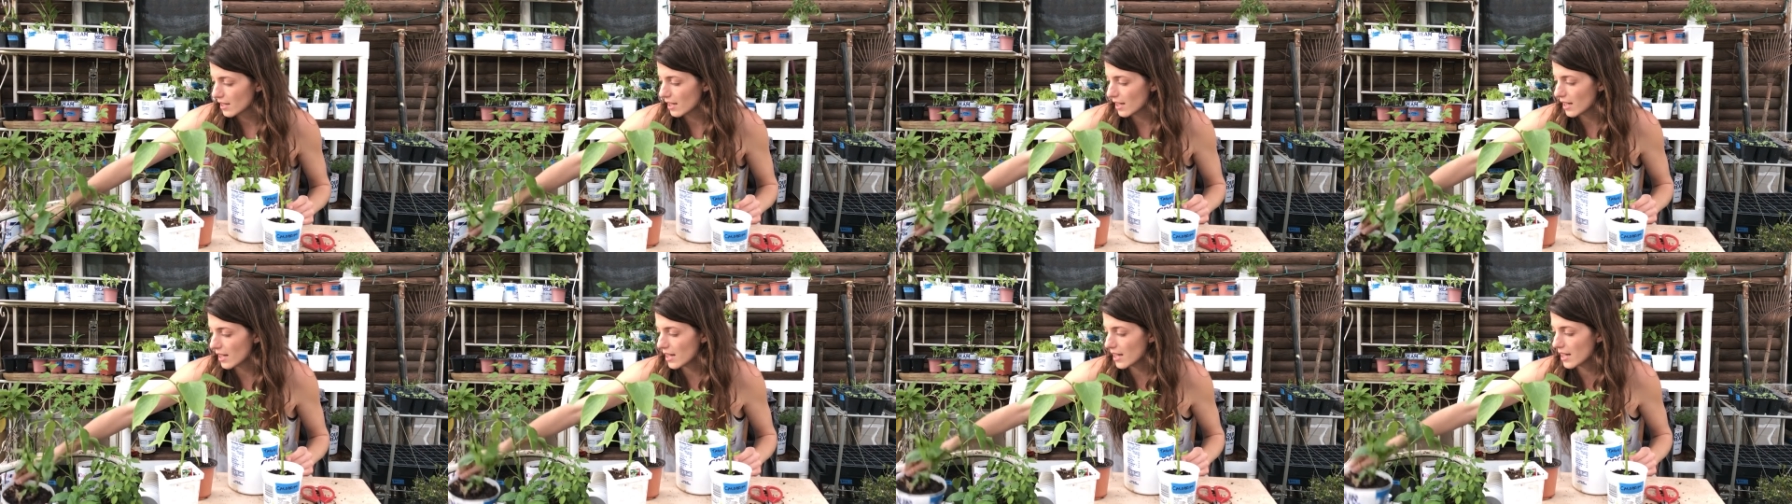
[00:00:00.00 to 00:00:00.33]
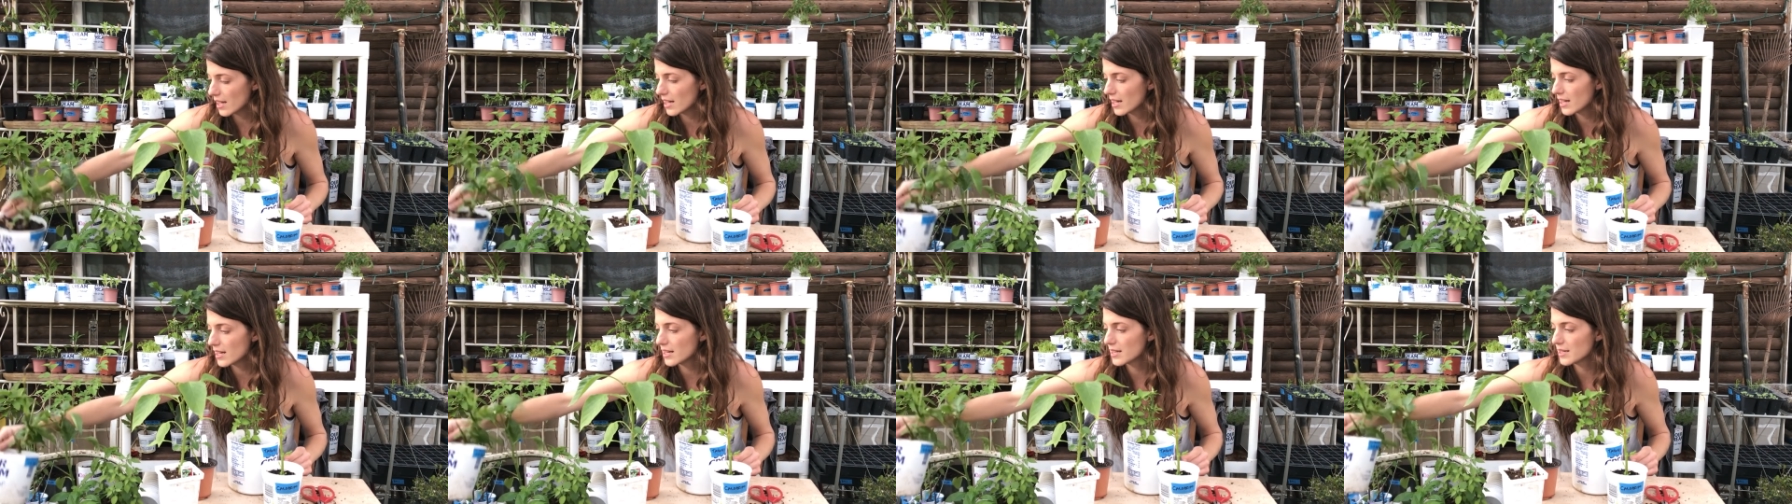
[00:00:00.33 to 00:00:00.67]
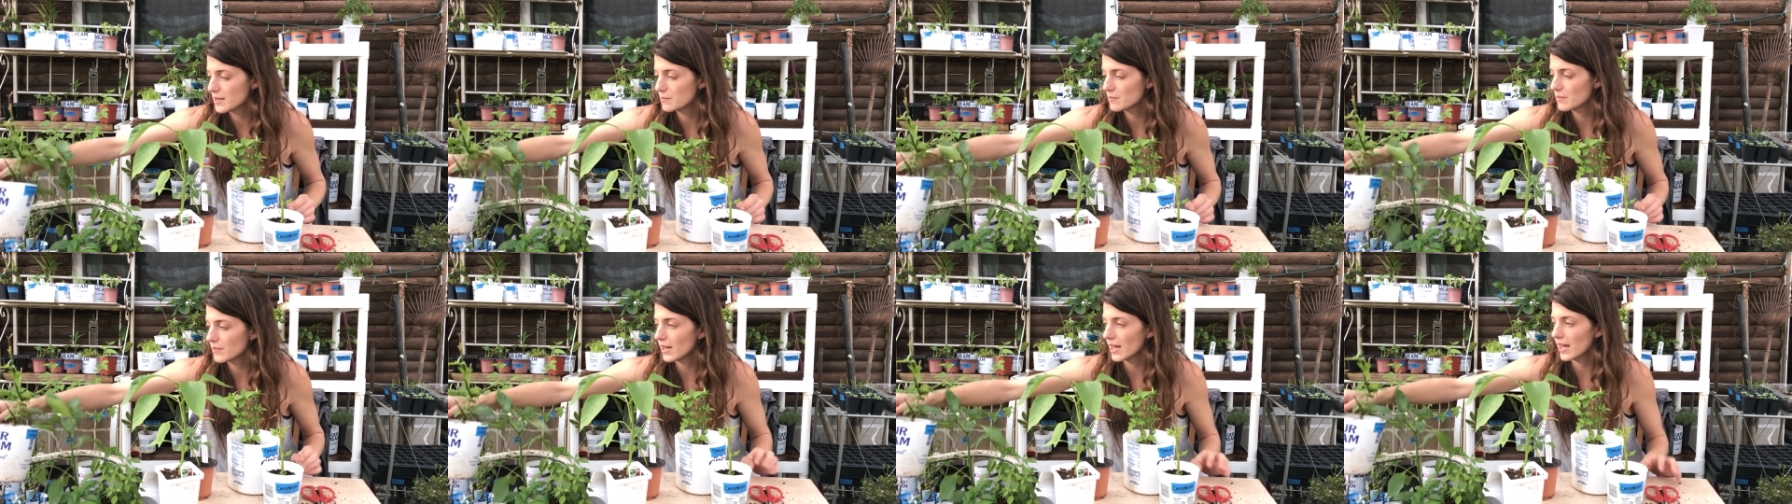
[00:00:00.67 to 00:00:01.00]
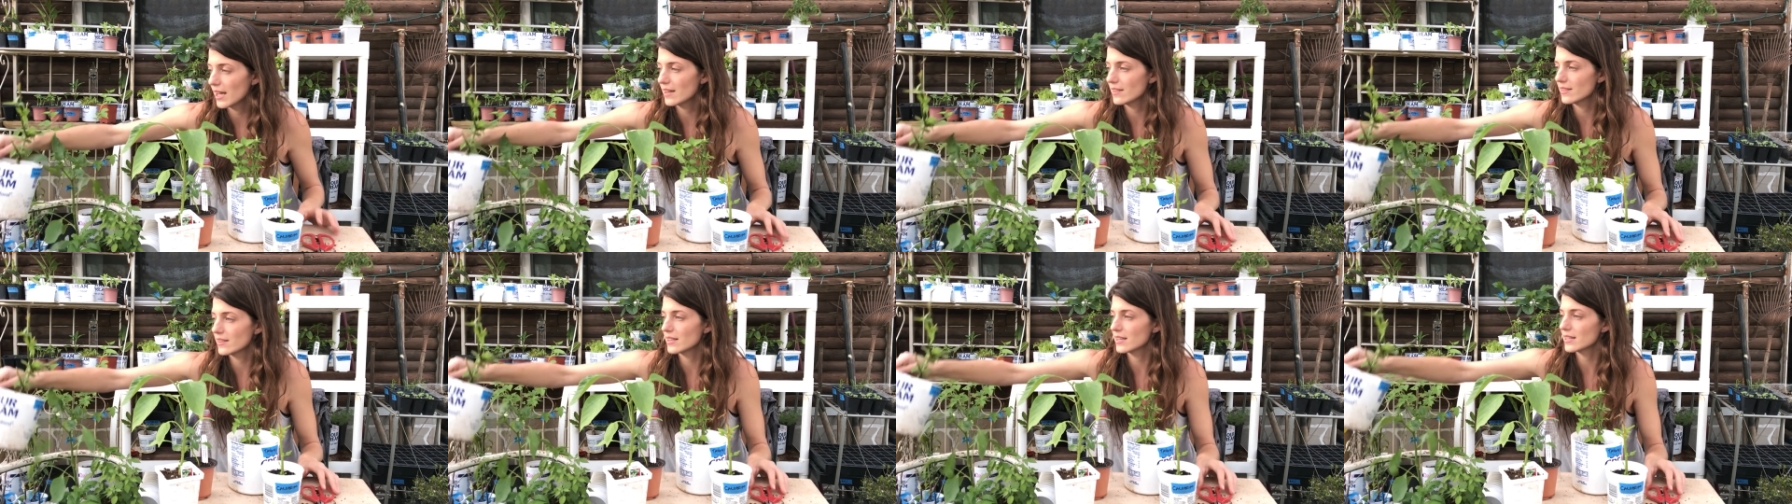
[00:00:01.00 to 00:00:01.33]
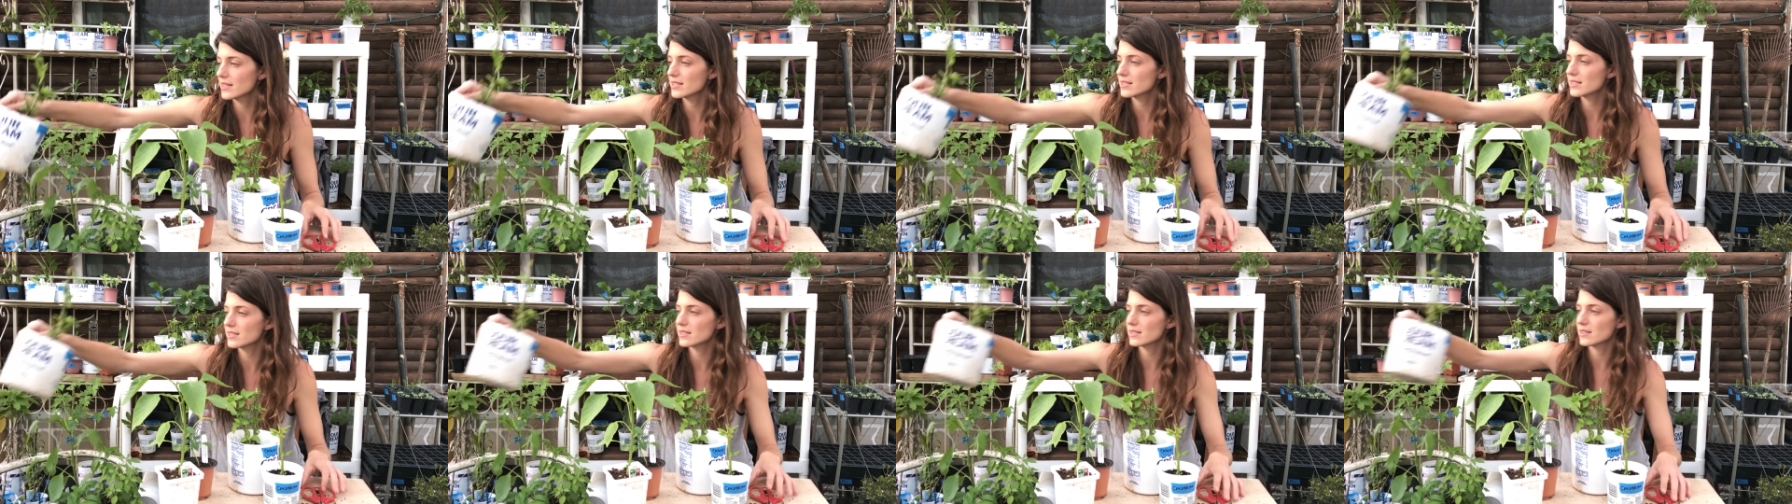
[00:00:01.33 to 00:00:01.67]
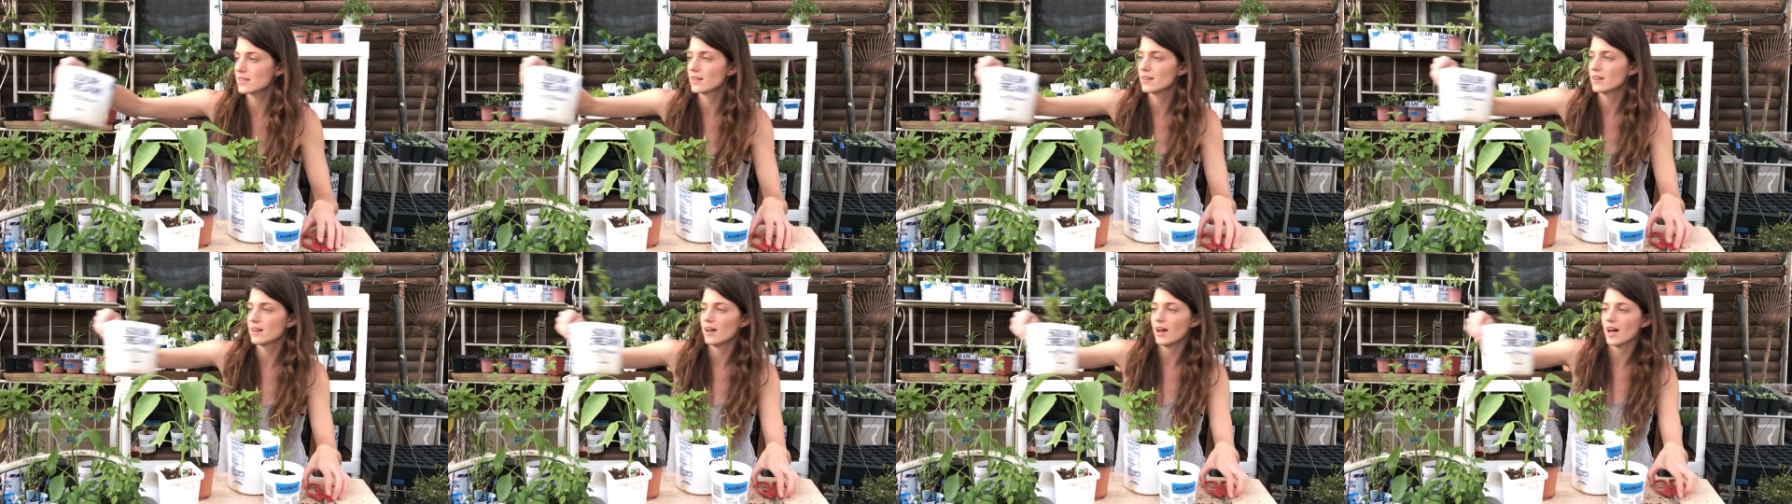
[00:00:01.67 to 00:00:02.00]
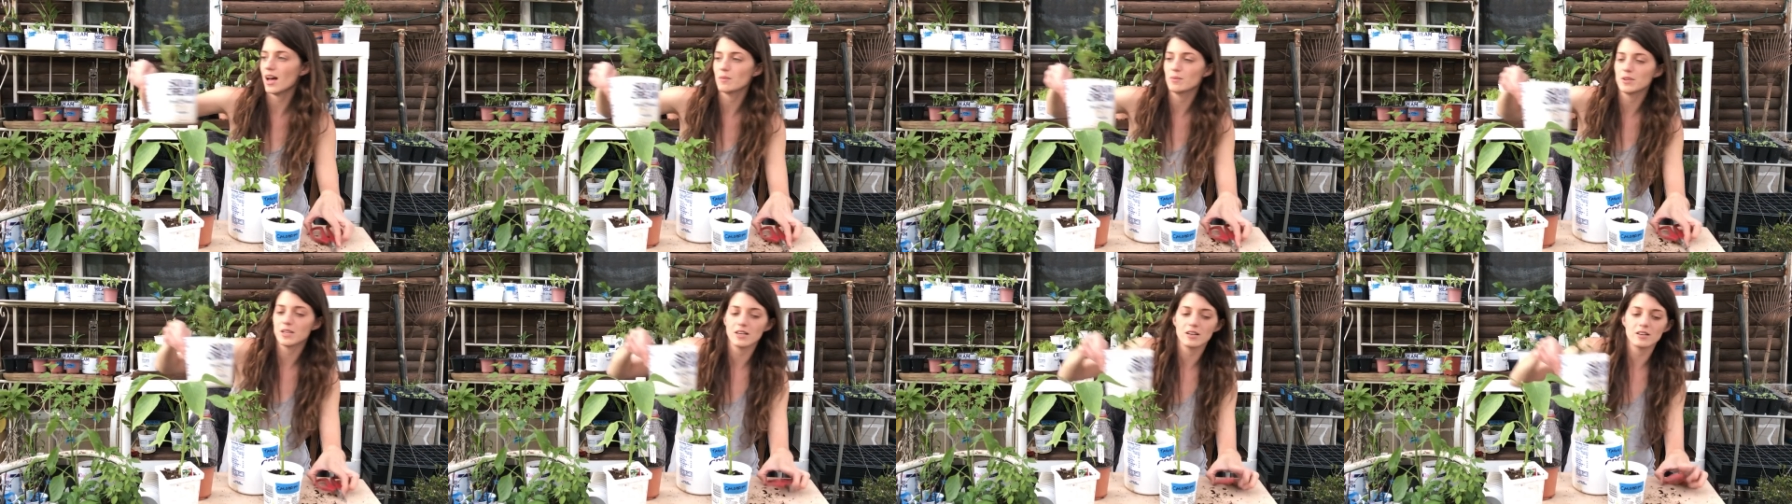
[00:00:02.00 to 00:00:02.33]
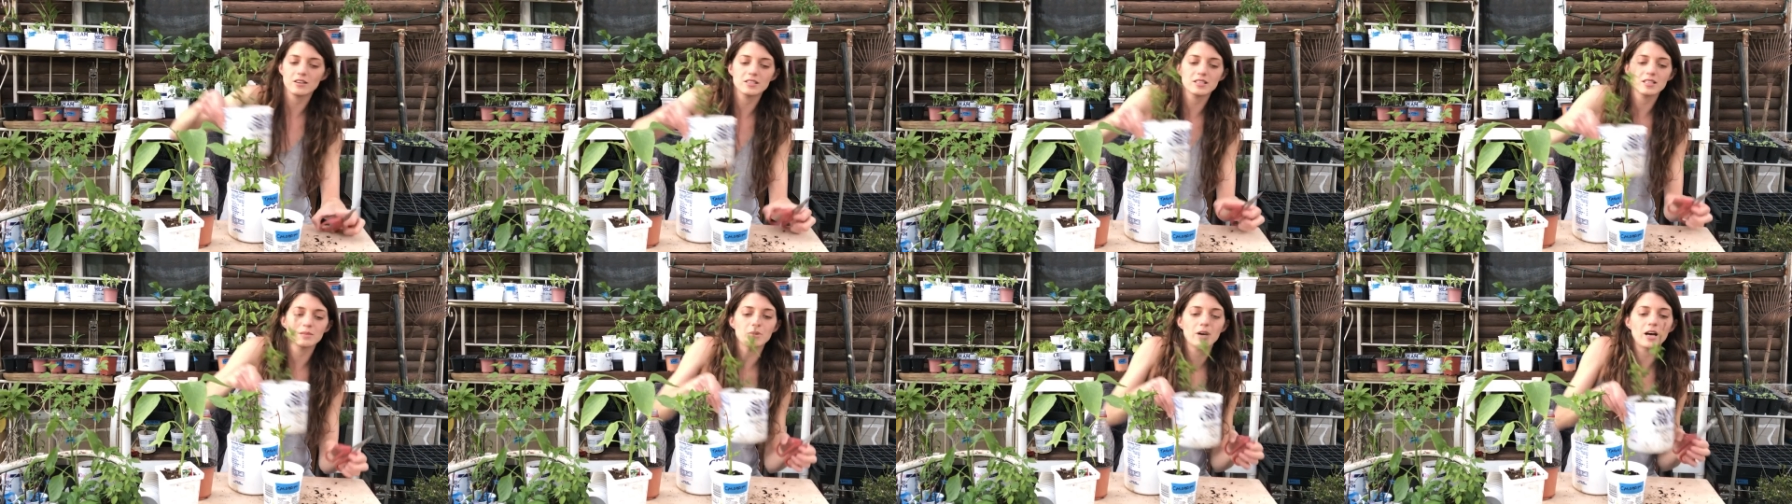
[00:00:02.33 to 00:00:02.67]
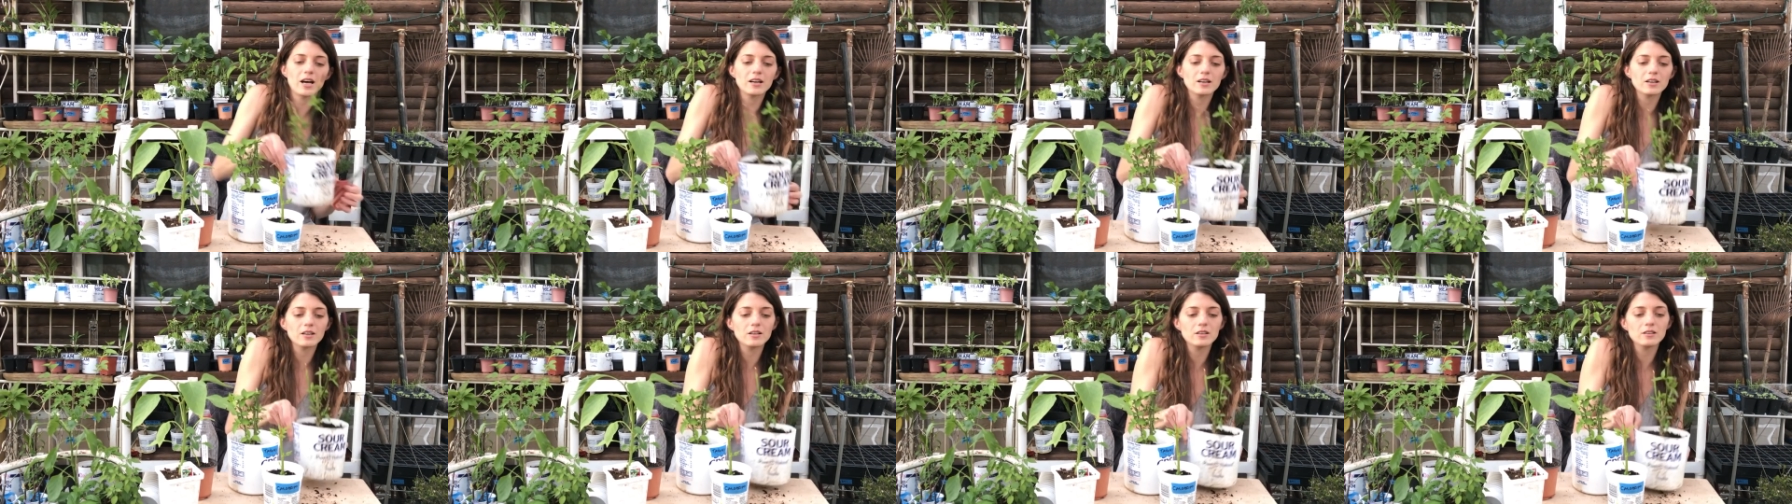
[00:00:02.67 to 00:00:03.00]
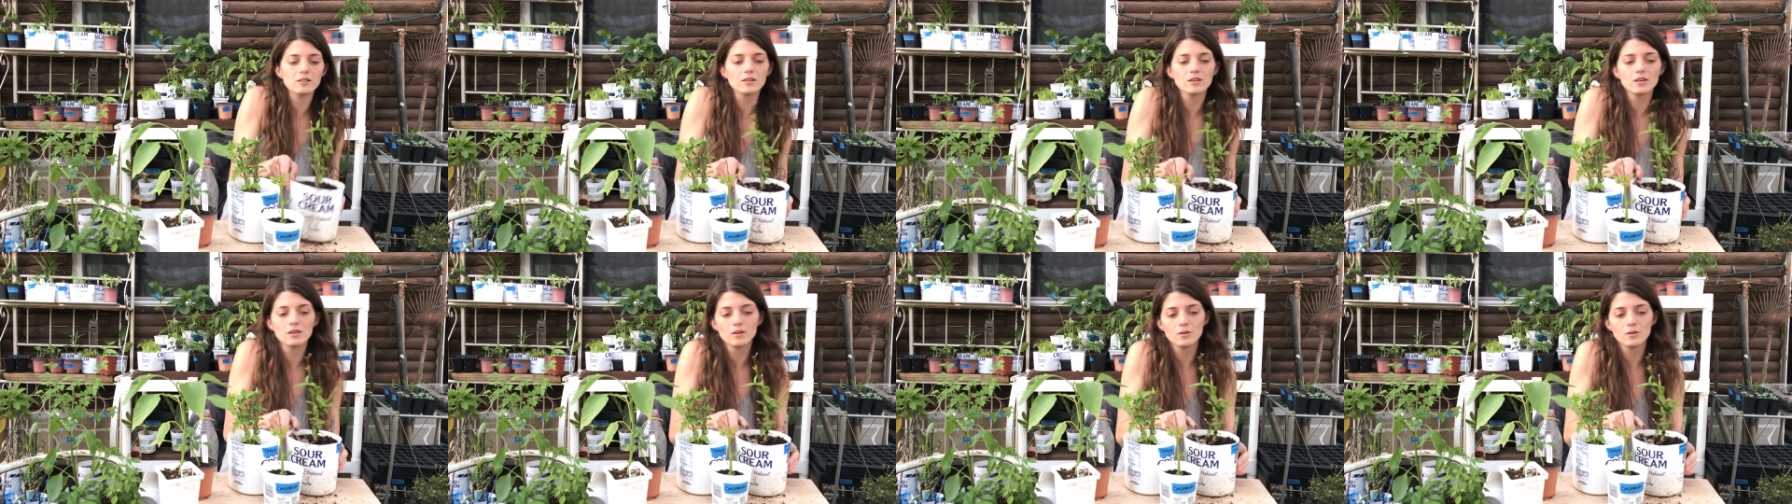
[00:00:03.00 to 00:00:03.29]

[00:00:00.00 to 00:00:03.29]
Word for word: um, and this habanero Tobago,